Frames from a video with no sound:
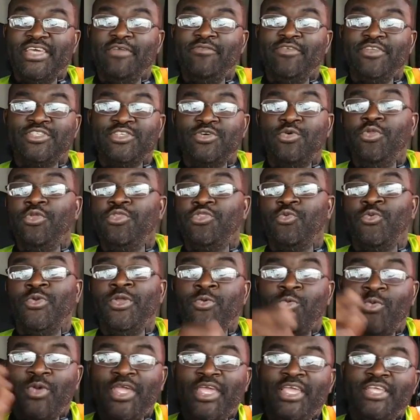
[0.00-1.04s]
Every 2 to 3
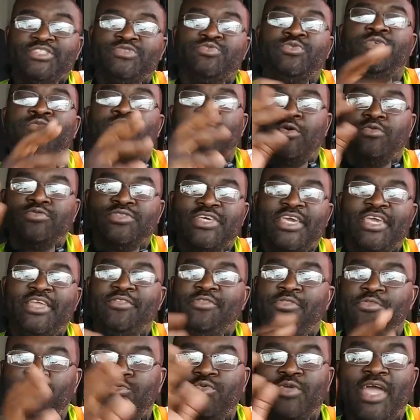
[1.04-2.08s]
weeks, we rotating
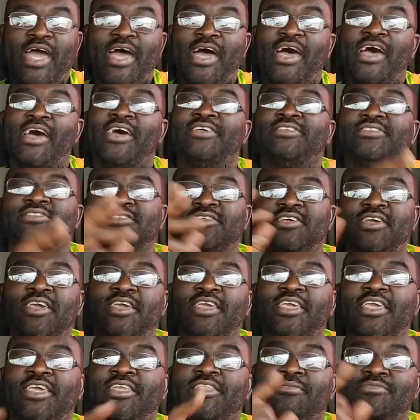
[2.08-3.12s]
through guys,
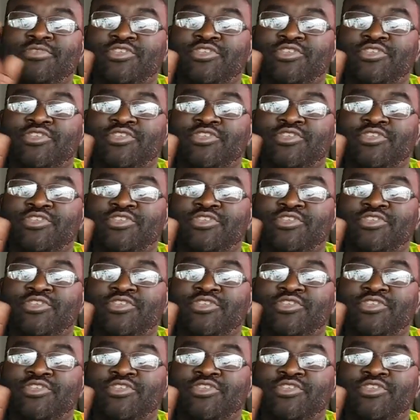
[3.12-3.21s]
getting them